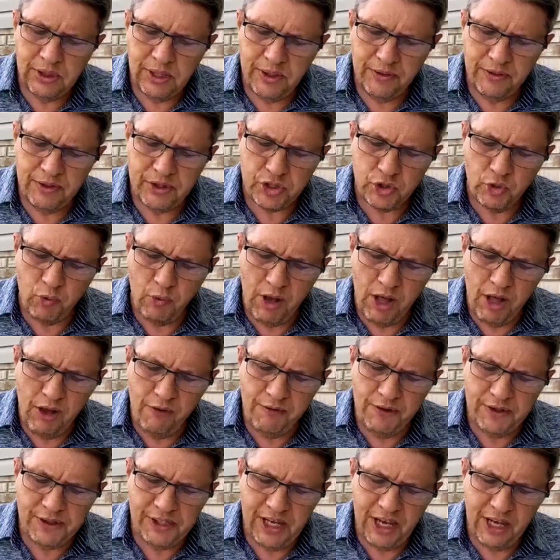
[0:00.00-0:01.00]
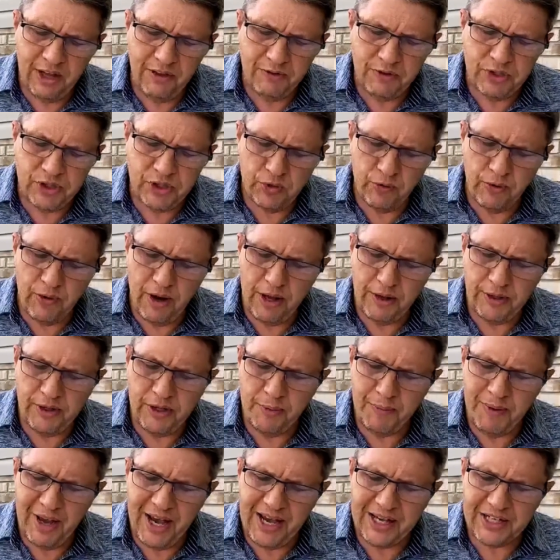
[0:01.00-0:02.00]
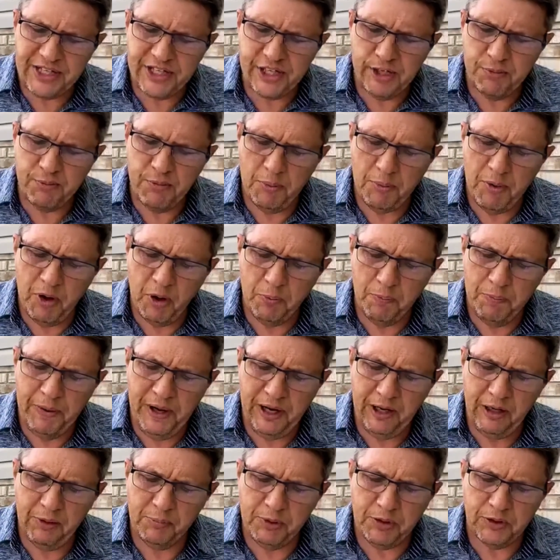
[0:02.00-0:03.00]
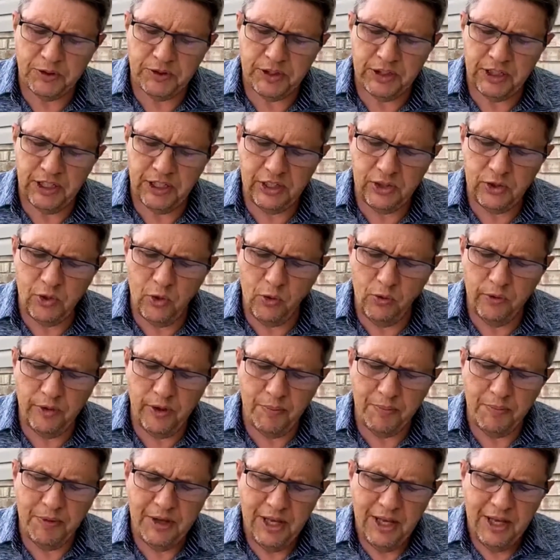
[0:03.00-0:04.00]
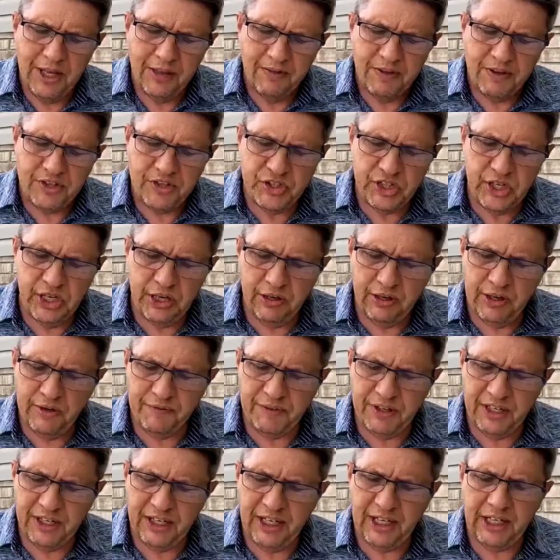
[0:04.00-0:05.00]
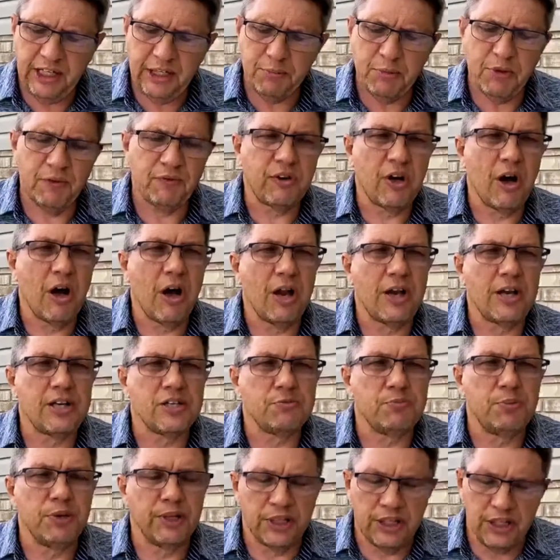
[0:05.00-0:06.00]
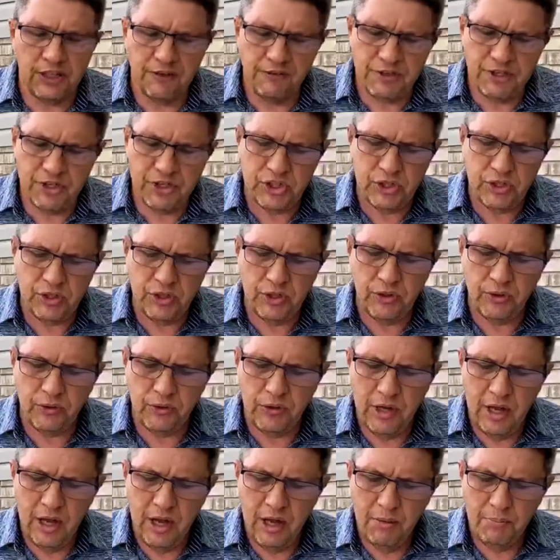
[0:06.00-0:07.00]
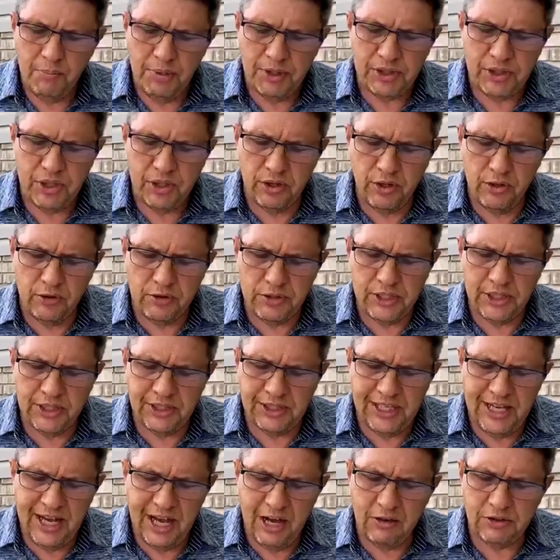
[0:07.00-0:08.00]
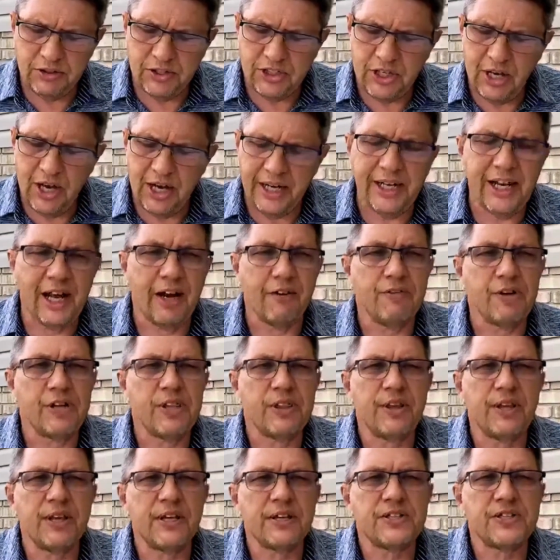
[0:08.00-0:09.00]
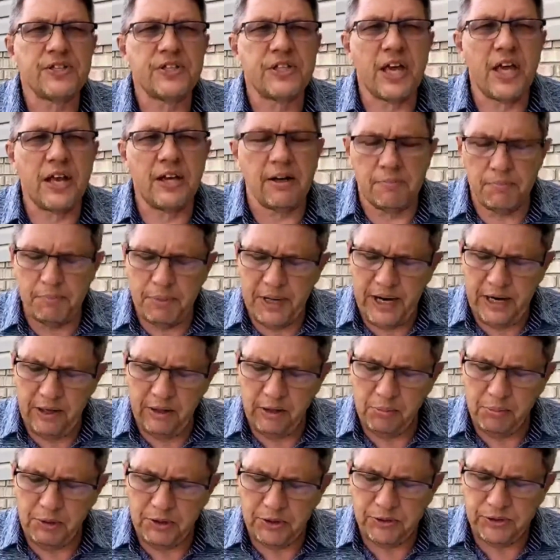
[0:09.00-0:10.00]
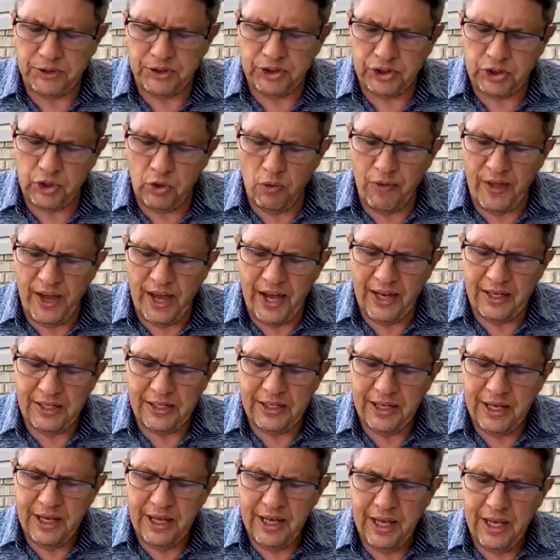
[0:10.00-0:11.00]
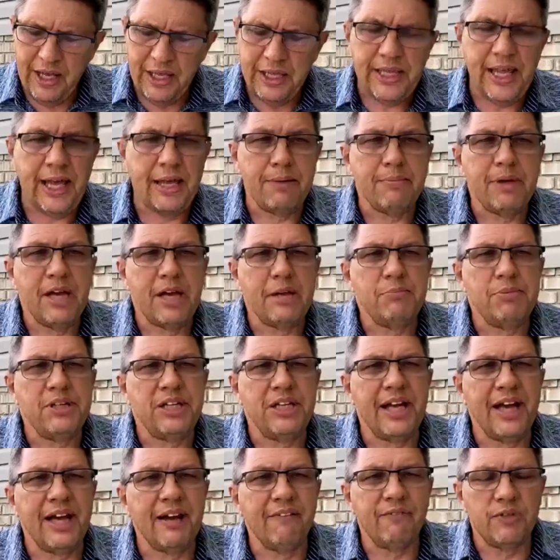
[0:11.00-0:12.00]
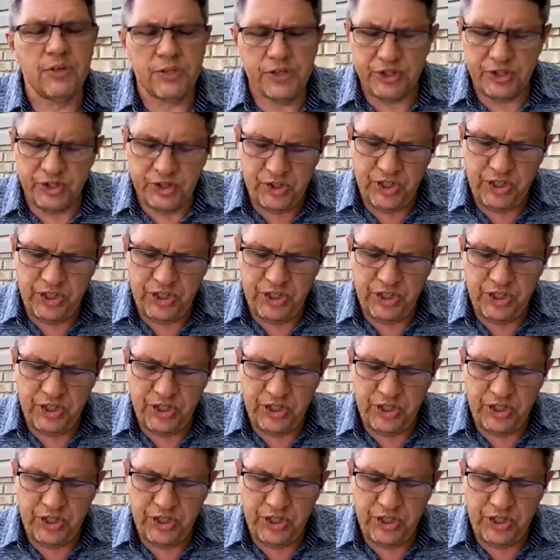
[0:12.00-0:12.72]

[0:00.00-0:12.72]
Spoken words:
the 12 and the others around him asked him about parables, and he told them, "The secret of the kingdom of God has been given to you, but to those on the outside, everything is said in parables so that they may be ever seeing,